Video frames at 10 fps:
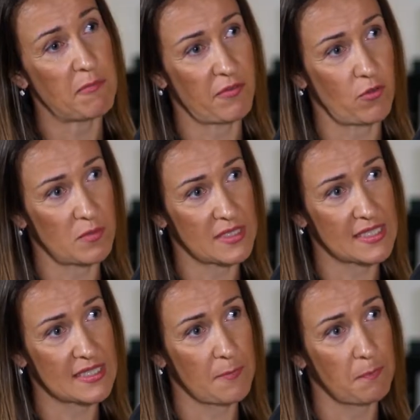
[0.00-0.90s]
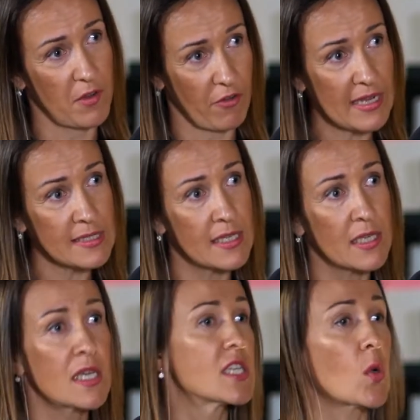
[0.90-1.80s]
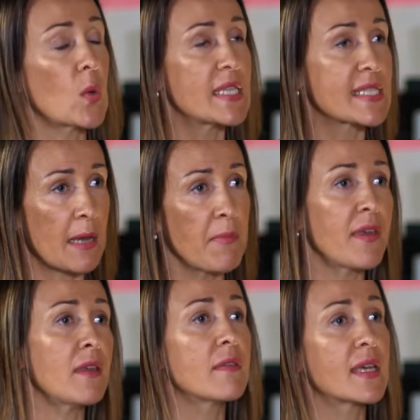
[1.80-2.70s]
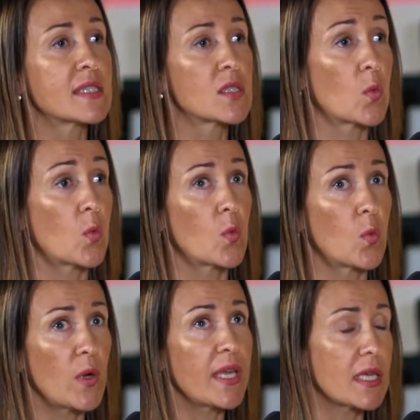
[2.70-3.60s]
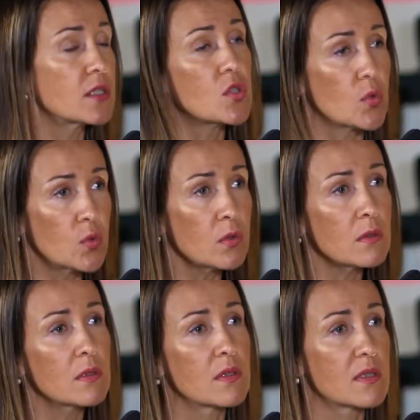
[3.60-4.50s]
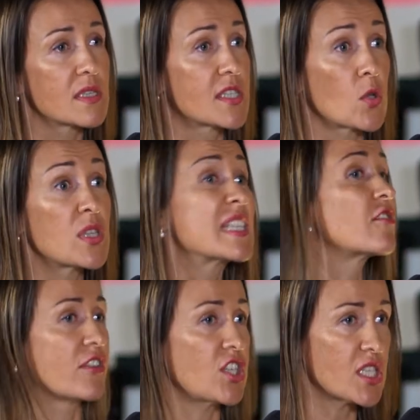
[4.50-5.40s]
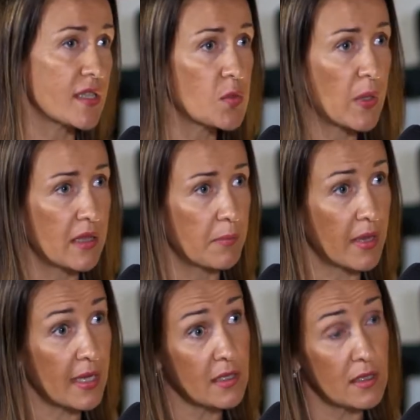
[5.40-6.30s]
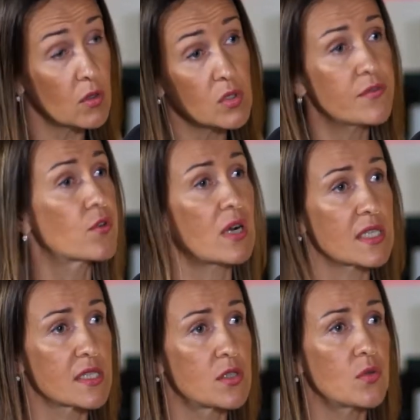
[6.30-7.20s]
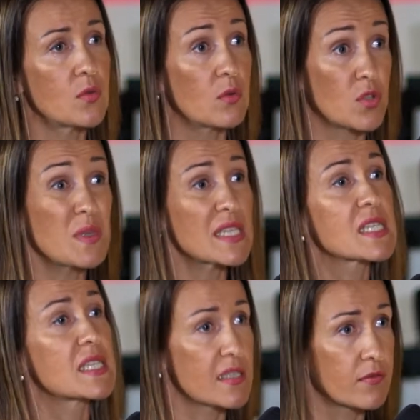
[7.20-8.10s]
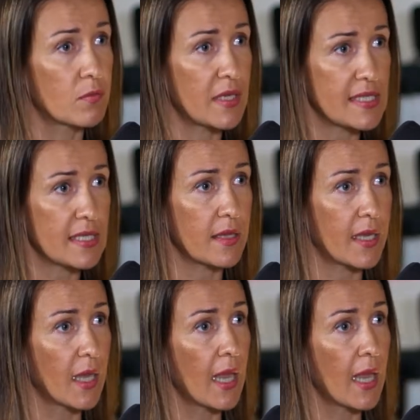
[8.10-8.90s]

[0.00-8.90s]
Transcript: performance, right? So it's something that we can do, certain strategies that we can apply in order for us to be successful, basically.